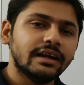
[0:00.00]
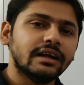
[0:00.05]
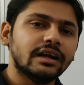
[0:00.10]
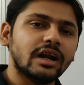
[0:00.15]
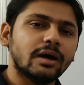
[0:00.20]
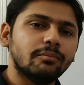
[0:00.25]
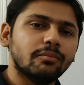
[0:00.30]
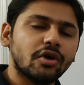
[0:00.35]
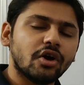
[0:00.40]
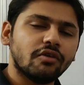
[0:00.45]

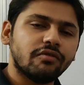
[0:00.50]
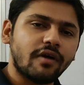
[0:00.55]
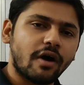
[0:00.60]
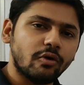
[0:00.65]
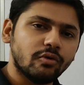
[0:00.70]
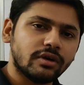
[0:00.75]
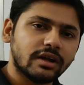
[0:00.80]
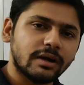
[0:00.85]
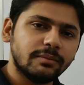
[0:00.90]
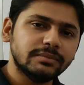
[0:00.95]
number of
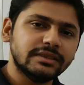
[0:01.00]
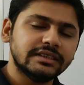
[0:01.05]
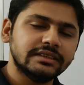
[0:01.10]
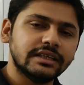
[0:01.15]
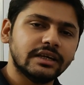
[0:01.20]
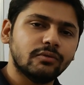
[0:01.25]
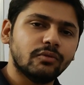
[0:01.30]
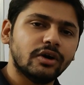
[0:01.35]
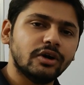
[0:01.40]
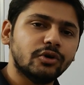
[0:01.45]
outcomes is
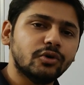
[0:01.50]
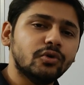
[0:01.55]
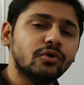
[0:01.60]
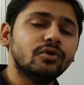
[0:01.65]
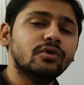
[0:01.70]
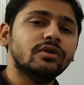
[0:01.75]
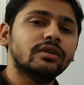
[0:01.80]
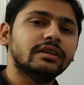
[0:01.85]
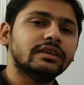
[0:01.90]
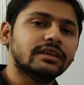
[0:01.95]
equal
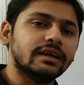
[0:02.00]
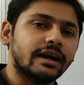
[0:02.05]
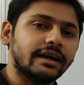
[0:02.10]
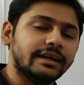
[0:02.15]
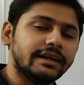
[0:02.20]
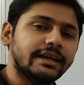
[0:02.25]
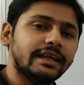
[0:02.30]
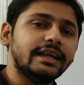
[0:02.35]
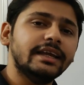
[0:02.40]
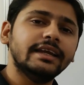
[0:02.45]
to
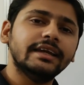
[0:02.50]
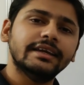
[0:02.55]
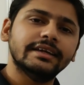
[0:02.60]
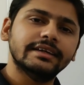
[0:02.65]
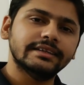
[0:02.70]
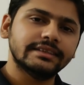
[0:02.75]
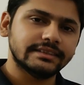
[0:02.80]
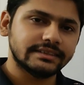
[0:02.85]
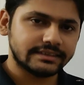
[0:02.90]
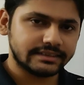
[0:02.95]

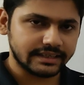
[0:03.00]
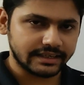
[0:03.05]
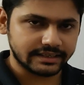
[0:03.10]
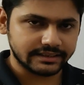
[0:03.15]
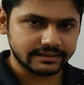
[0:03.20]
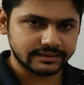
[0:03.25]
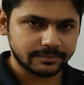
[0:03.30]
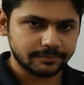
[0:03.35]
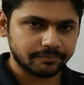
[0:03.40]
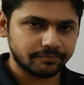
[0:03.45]

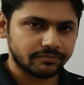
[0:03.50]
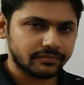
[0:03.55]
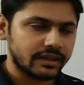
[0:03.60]
36.